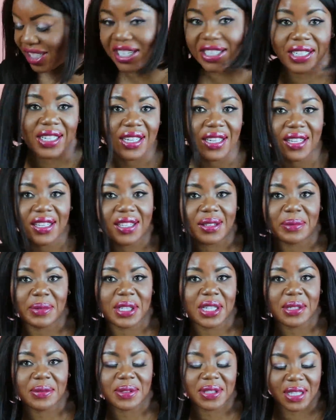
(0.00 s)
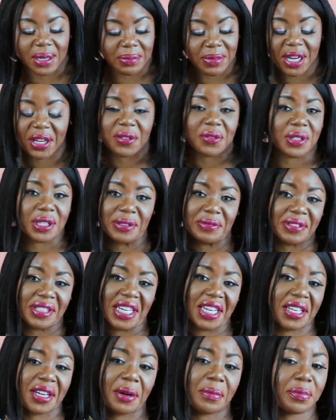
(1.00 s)
Again, I'm gonna keep. I'm not gonna keep
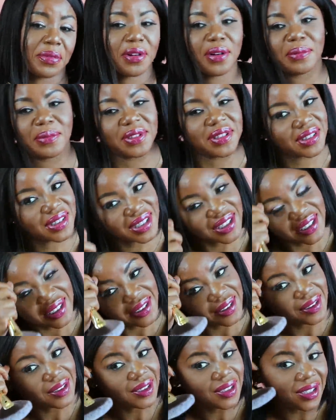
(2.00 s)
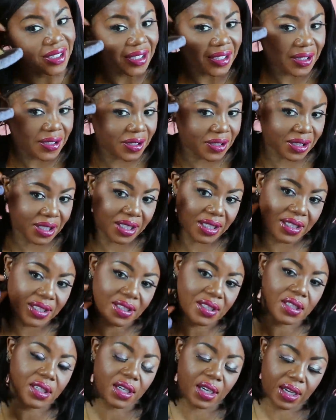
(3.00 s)
saying. It, I promise. Okay,
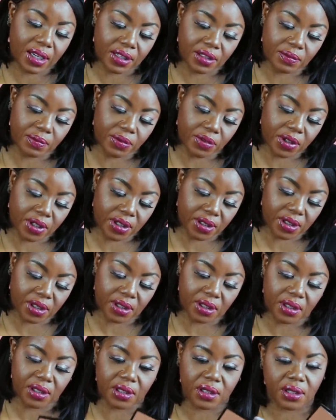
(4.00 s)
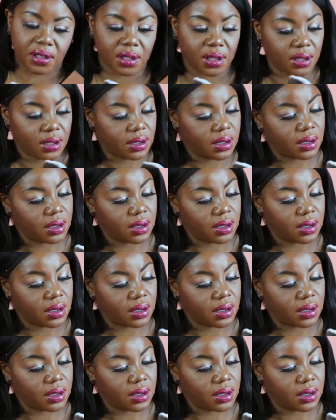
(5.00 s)
let's see how this bronzer looks.